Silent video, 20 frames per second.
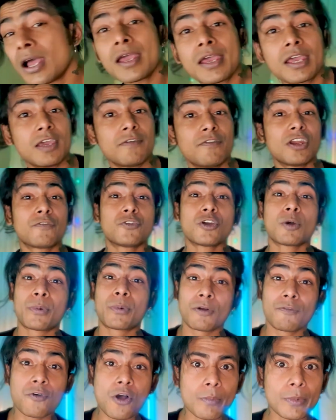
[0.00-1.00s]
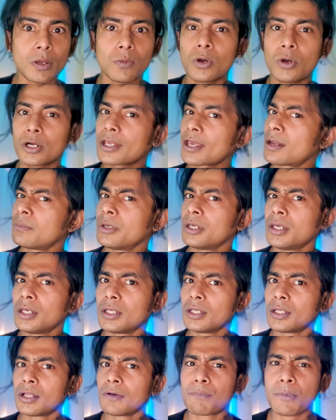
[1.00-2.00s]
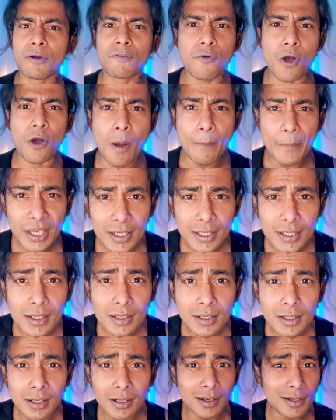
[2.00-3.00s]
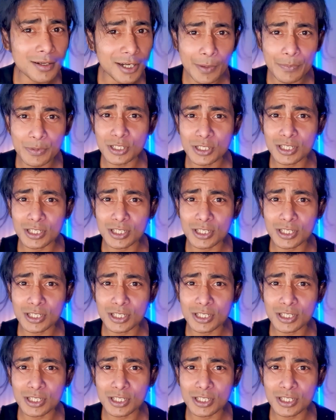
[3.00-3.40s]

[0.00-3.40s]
even if you're performing, what can be the performing tips,